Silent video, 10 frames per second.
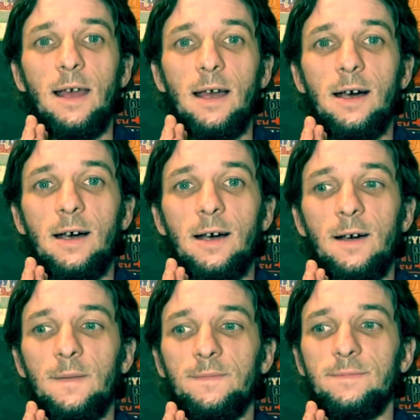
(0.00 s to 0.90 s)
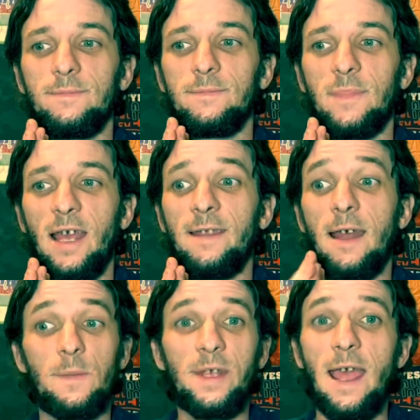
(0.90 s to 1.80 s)
um, and
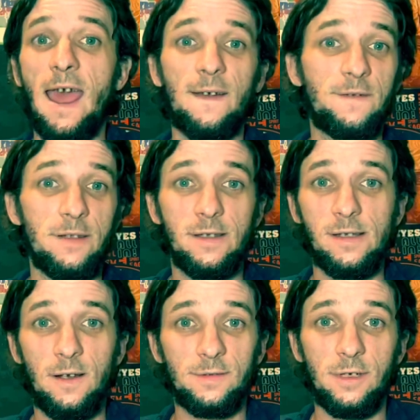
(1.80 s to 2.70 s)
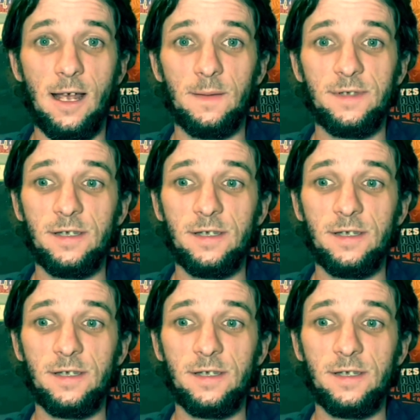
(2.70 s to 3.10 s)
that'll be after the song drops.